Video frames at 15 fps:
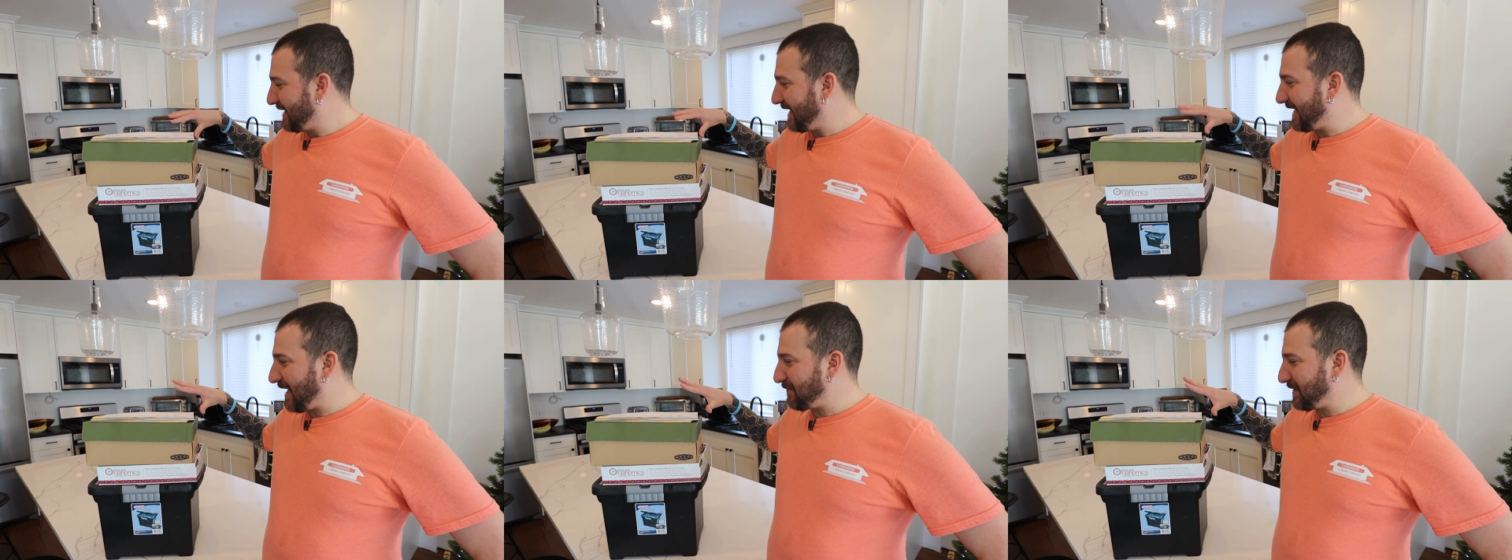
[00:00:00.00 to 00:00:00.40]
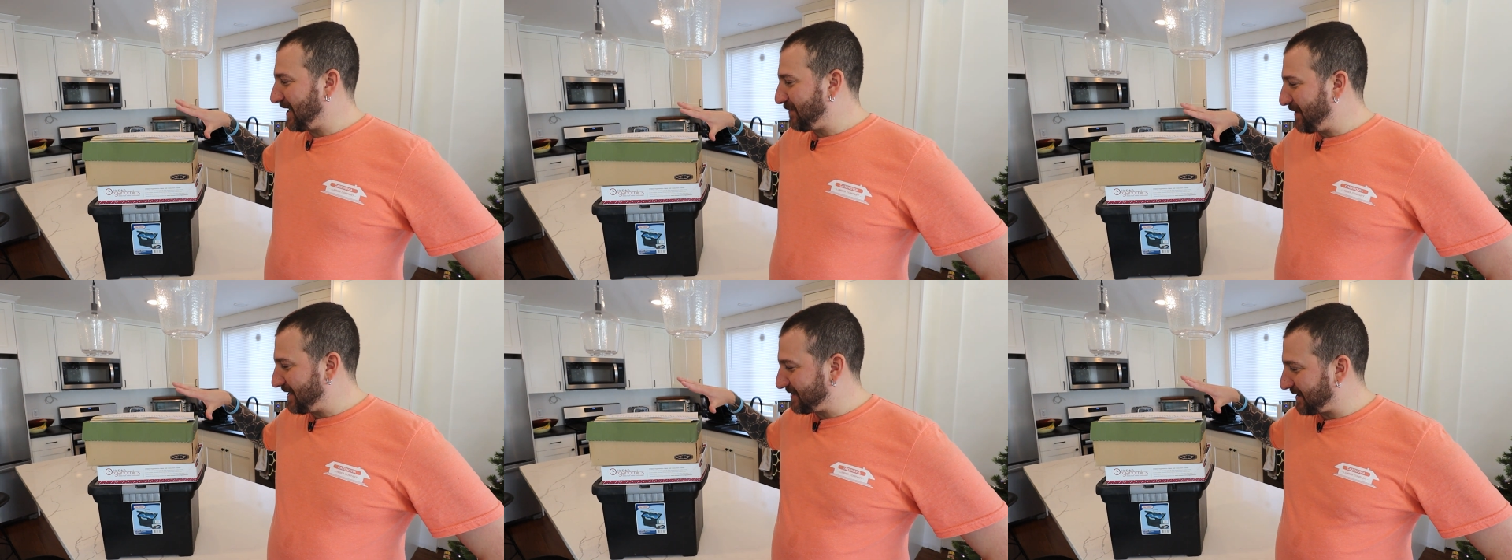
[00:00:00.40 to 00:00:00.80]
And I'm
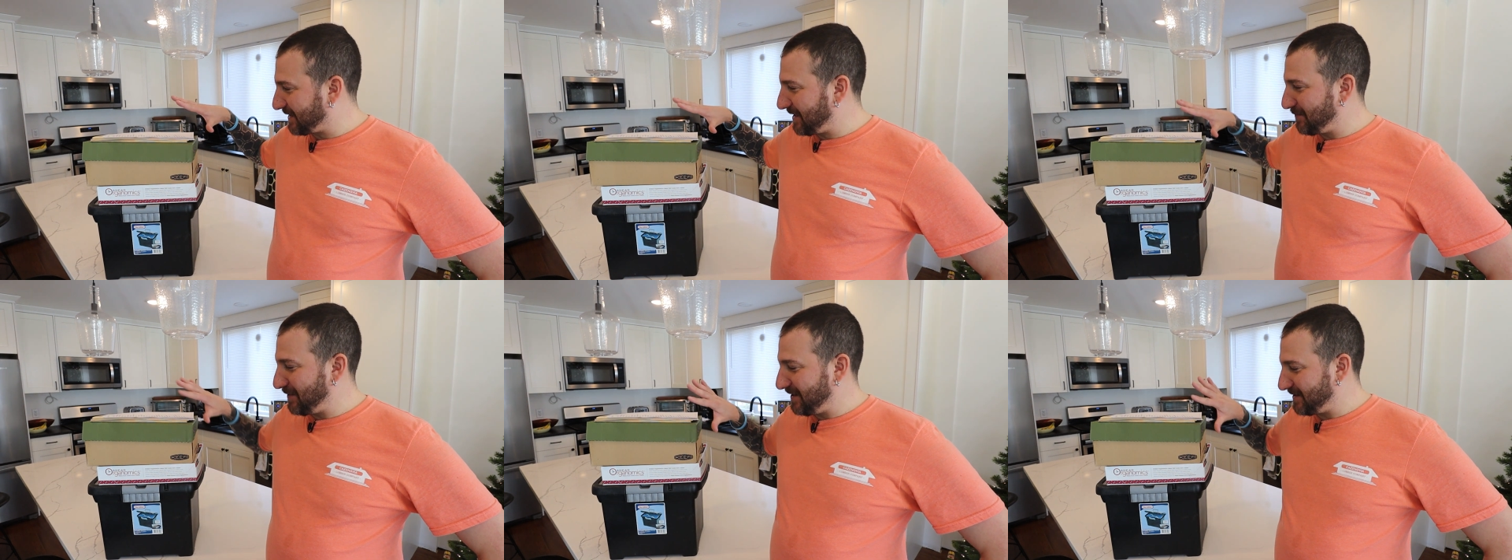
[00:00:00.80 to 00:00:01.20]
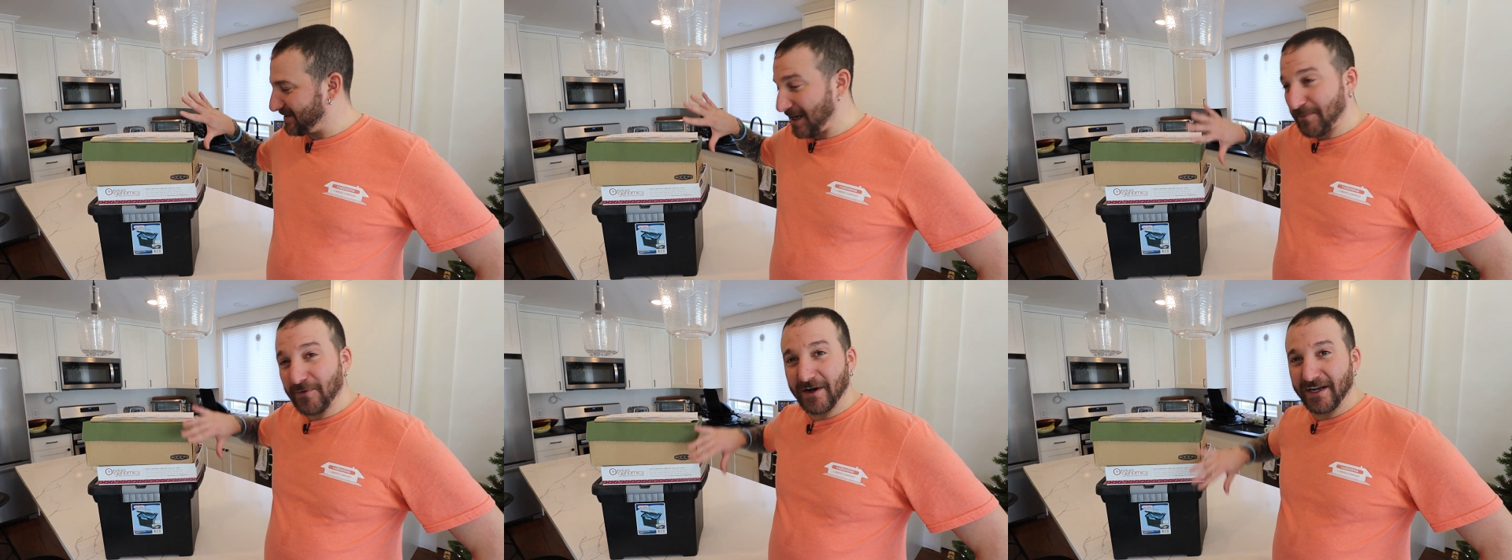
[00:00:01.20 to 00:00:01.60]
gonna basically be
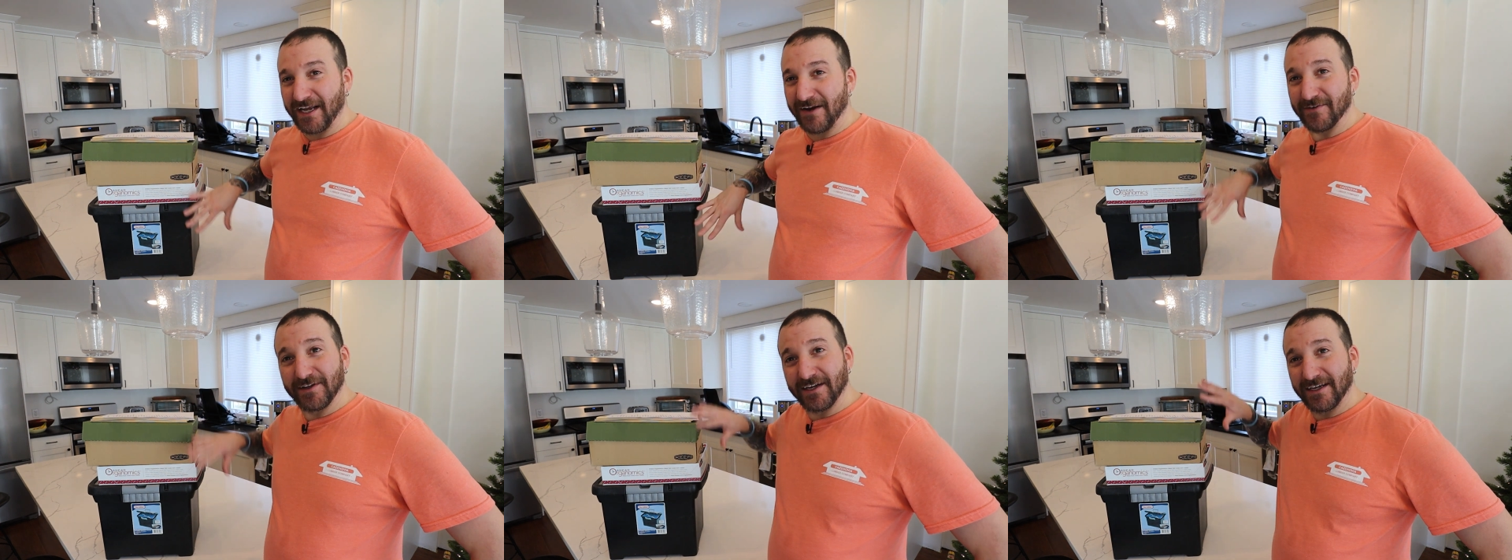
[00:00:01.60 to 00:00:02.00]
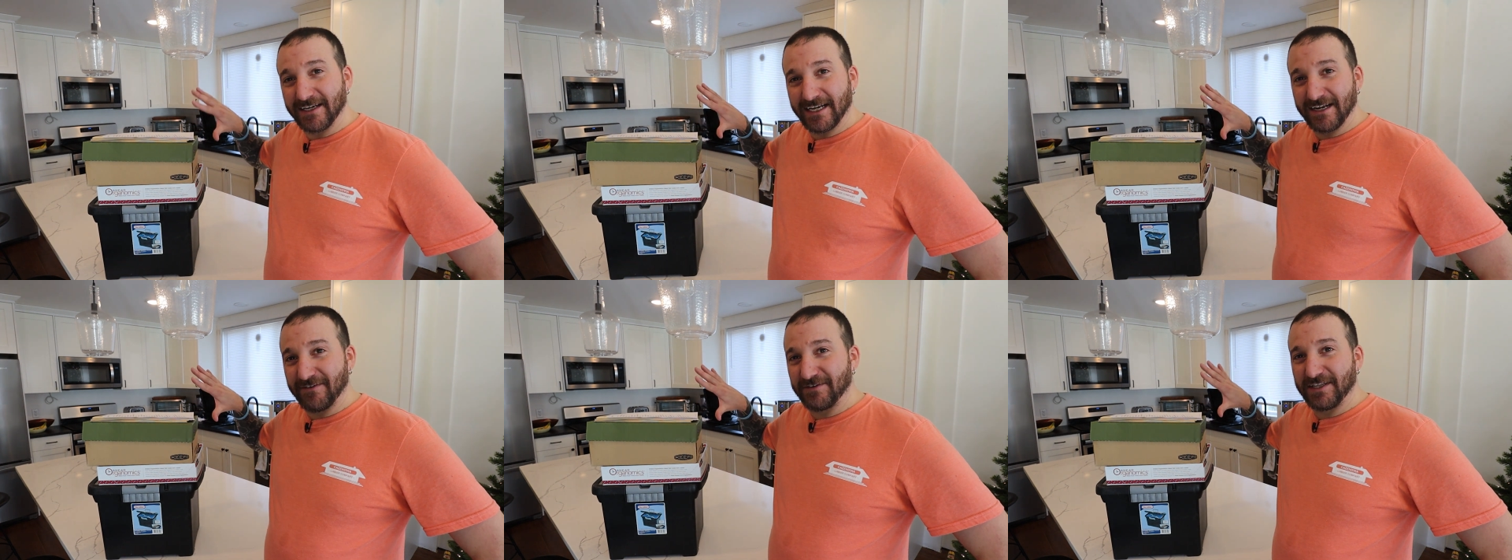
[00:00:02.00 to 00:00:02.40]
separating everything and
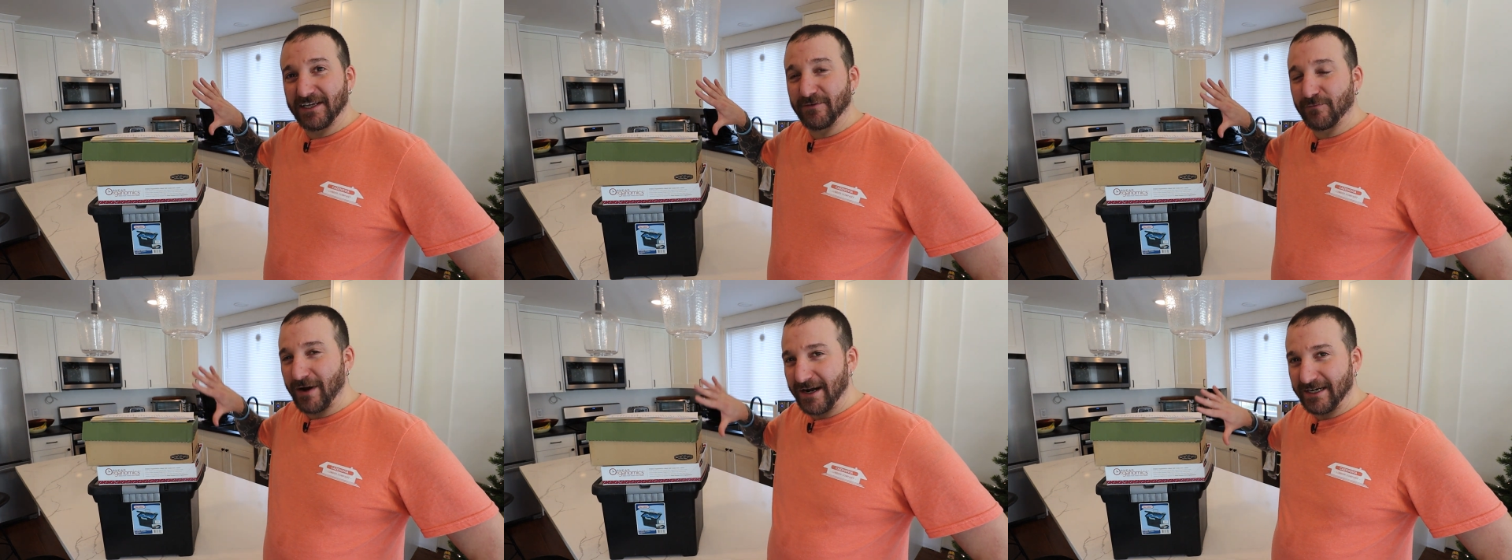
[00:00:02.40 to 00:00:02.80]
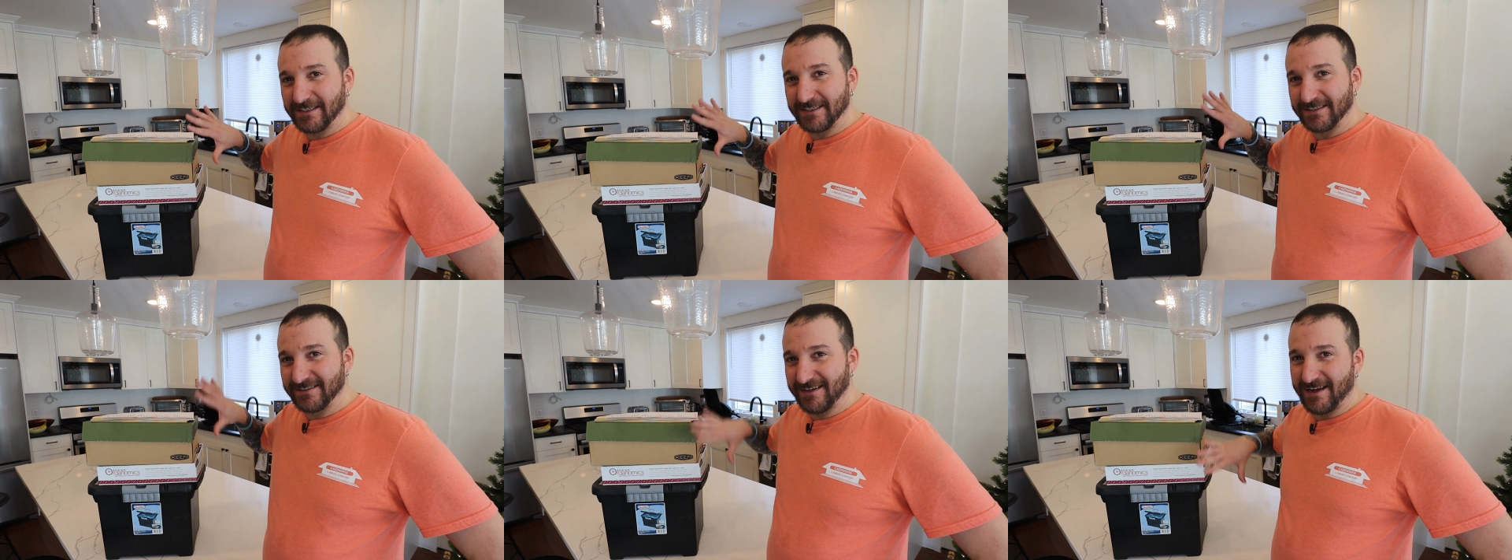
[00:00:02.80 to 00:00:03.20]
get everything ready
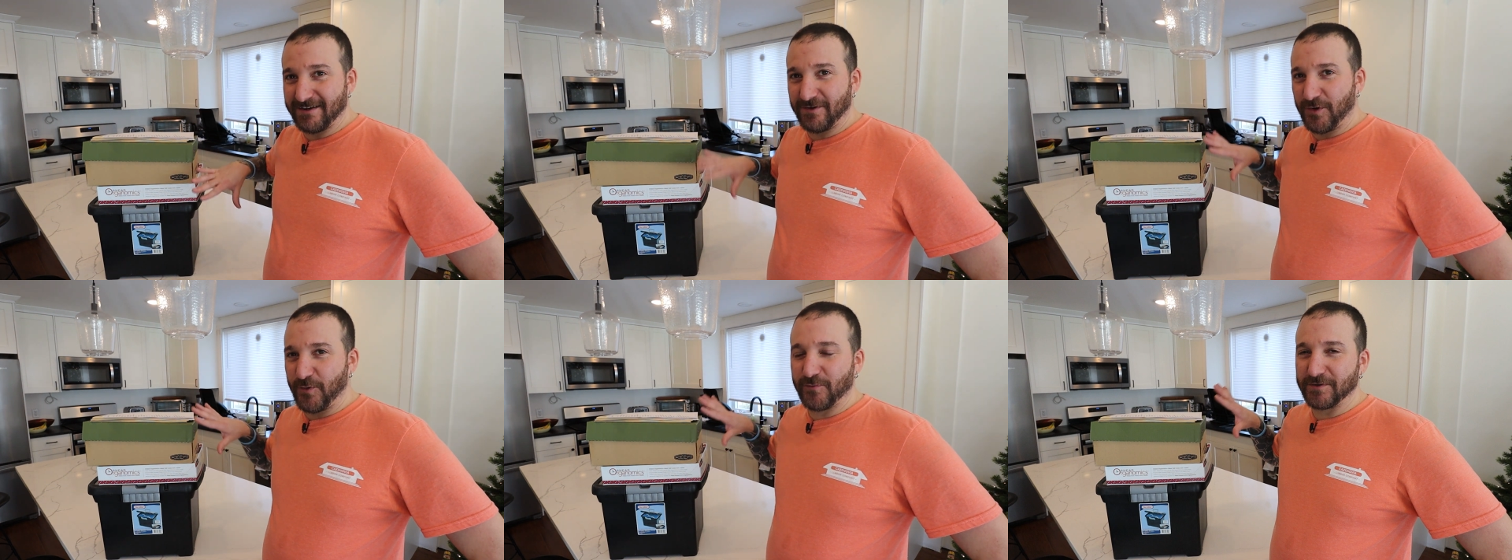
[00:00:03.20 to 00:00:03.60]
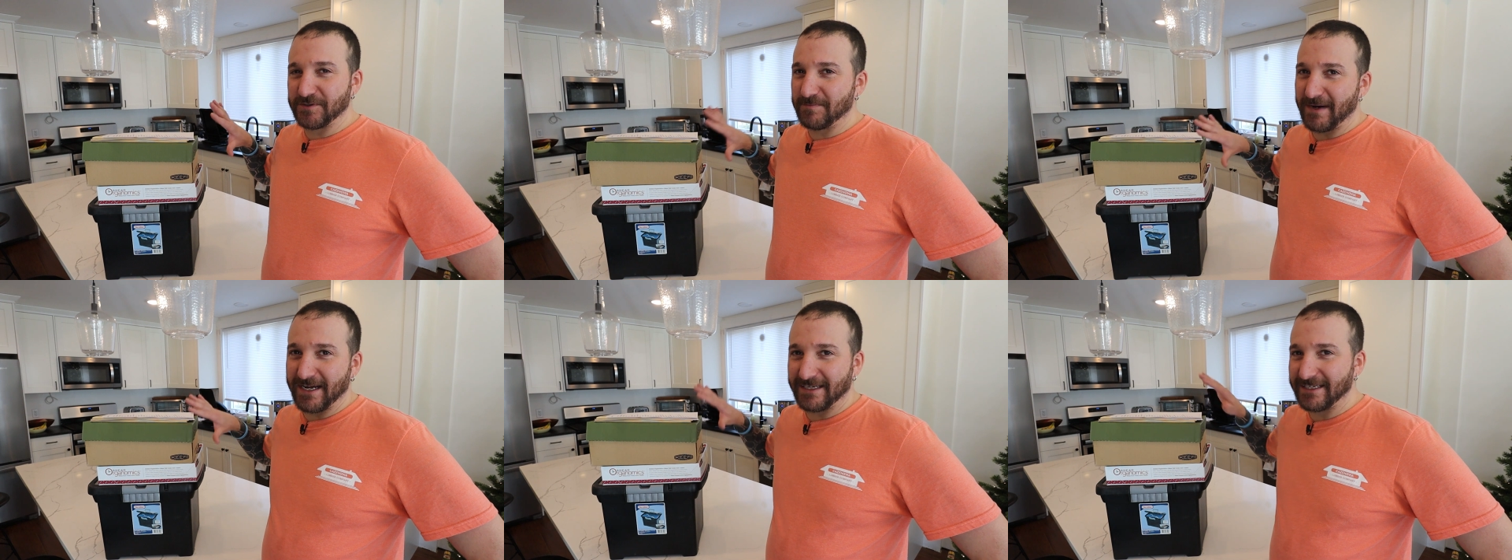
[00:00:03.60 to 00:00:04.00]
to send over
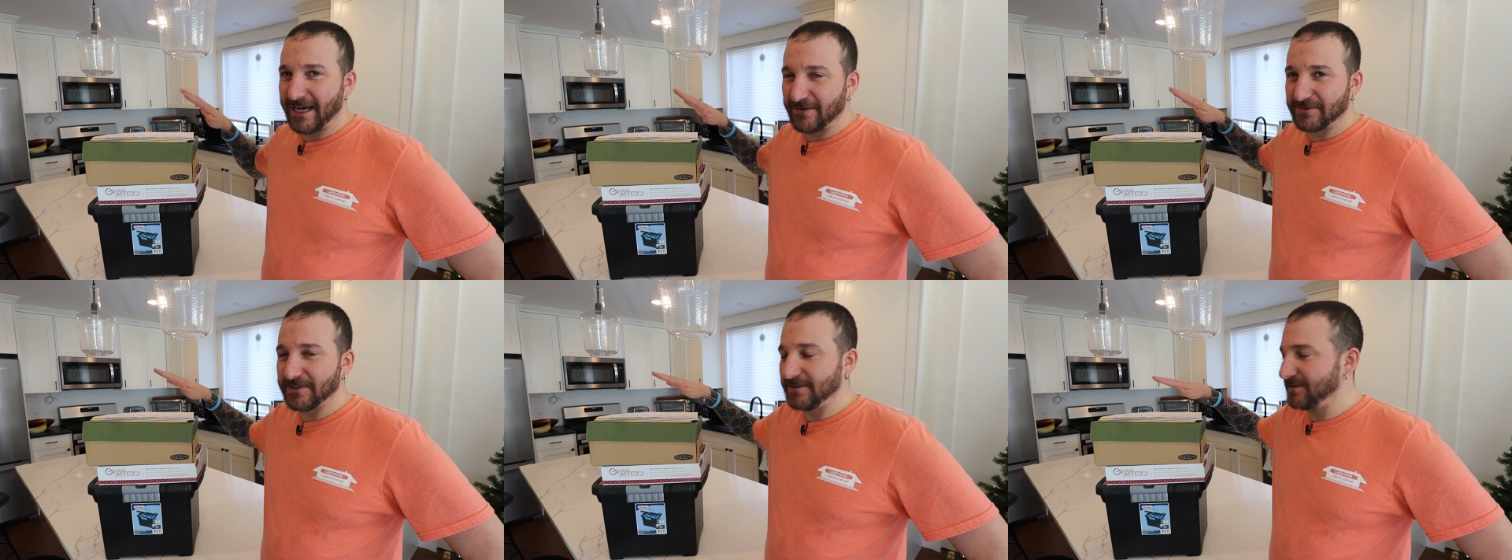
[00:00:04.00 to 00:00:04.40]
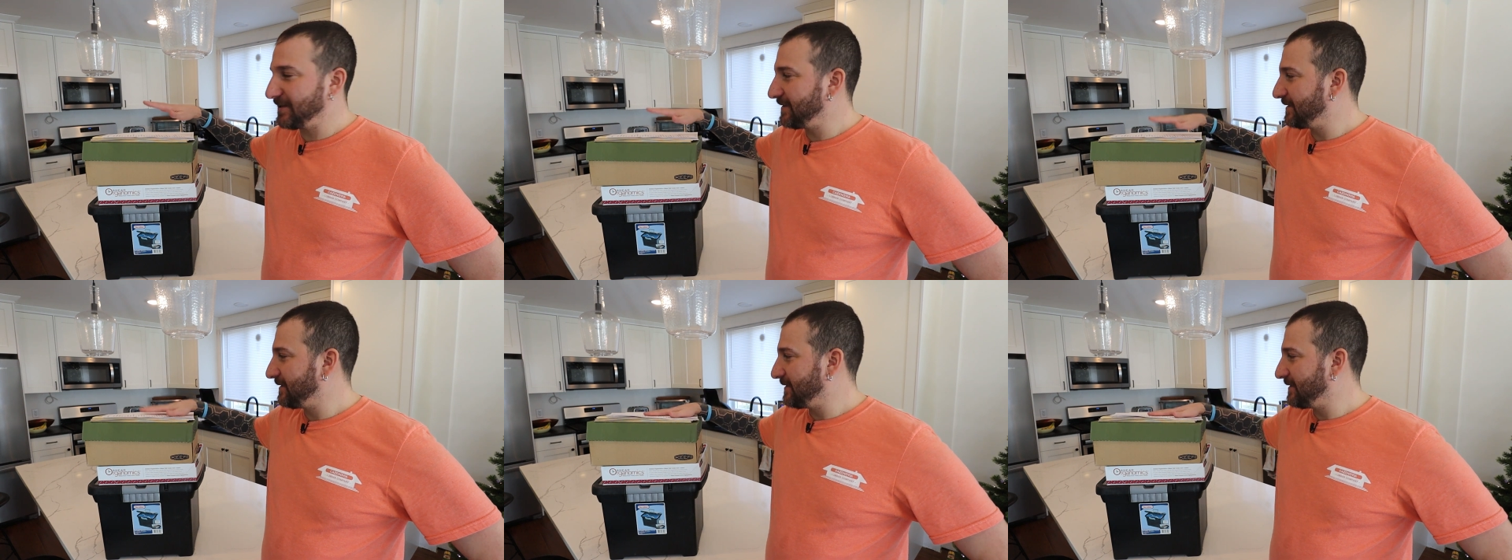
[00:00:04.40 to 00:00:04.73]
to my accountant.